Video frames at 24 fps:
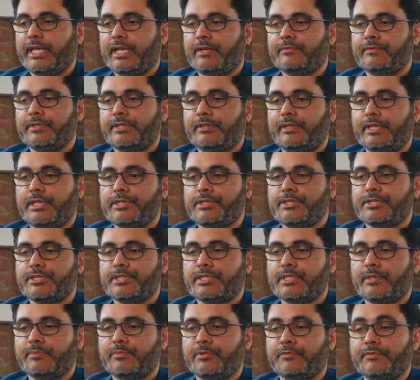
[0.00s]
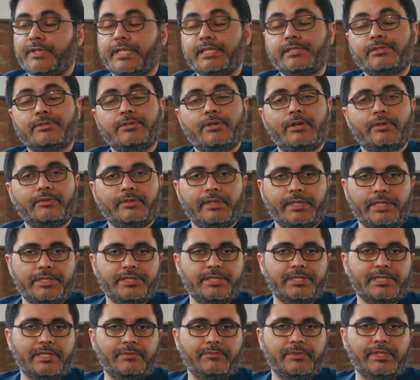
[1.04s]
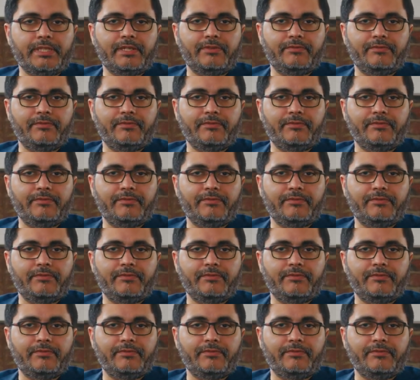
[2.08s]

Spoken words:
we have a relationship, a very strong relationship with